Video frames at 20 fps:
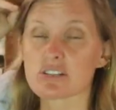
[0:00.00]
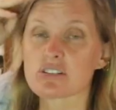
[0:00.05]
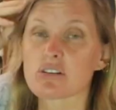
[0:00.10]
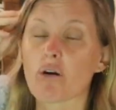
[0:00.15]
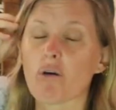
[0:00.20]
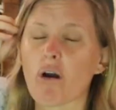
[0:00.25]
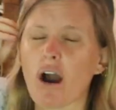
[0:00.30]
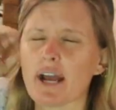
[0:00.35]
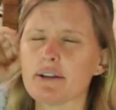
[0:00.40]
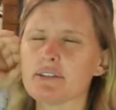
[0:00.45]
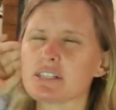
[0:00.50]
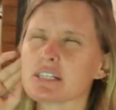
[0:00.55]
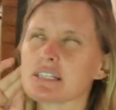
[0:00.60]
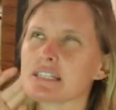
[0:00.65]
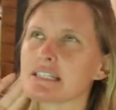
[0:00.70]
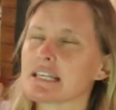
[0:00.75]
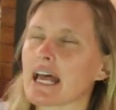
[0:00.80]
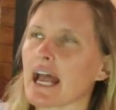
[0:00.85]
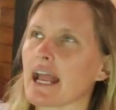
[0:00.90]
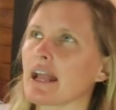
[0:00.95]
So I
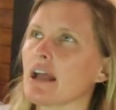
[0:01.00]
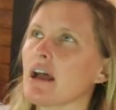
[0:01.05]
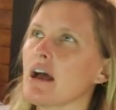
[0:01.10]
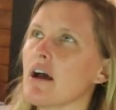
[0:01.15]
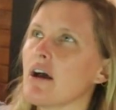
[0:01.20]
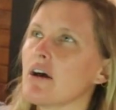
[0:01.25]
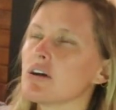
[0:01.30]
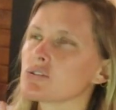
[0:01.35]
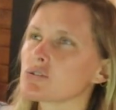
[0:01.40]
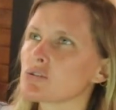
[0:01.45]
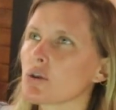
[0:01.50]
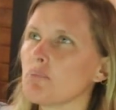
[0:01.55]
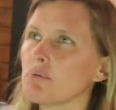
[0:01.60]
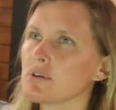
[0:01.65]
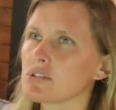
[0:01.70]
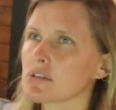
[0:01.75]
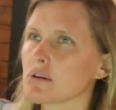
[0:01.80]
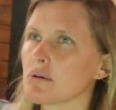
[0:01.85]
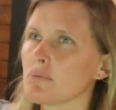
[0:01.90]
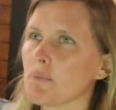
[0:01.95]
just say,
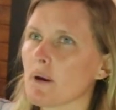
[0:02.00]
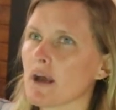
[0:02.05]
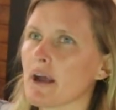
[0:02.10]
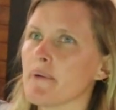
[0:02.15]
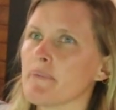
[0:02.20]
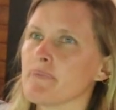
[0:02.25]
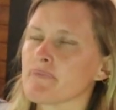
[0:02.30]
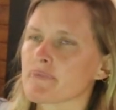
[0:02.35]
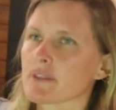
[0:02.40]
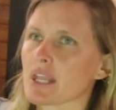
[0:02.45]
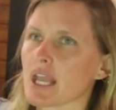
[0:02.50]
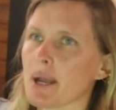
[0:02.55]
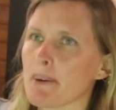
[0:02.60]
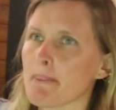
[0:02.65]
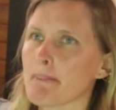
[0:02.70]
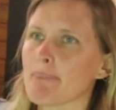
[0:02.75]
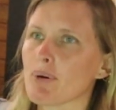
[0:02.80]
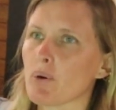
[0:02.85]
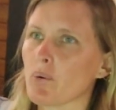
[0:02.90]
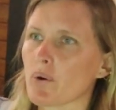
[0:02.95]
super, super
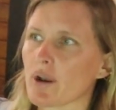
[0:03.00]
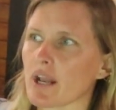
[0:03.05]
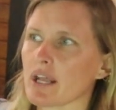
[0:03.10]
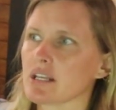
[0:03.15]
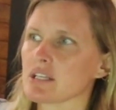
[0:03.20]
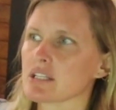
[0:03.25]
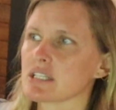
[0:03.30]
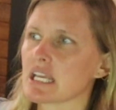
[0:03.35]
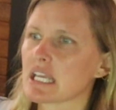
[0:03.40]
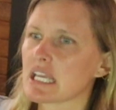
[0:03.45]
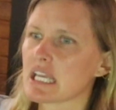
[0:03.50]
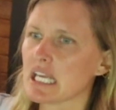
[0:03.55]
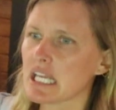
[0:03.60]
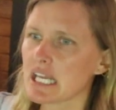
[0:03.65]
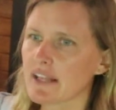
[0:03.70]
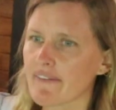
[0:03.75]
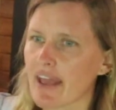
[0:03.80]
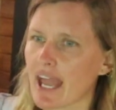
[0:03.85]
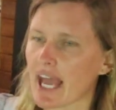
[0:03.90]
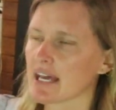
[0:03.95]
important to
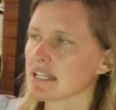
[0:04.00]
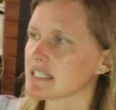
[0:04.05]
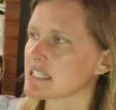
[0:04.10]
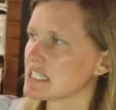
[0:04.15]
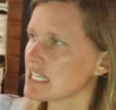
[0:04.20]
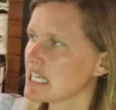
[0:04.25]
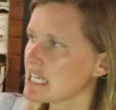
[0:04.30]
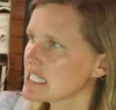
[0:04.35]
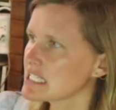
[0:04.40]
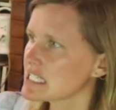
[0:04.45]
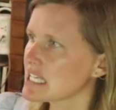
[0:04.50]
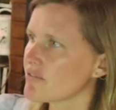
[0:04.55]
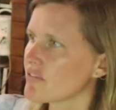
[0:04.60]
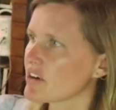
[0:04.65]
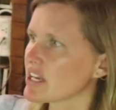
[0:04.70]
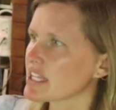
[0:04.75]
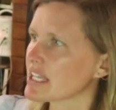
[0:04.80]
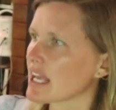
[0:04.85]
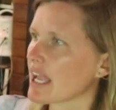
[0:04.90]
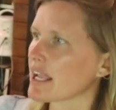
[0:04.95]
get in the house, test
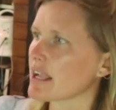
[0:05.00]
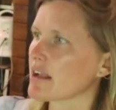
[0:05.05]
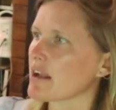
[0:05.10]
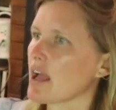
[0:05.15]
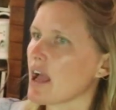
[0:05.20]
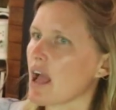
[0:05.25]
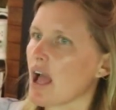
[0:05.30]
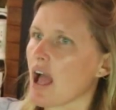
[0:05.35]
everything,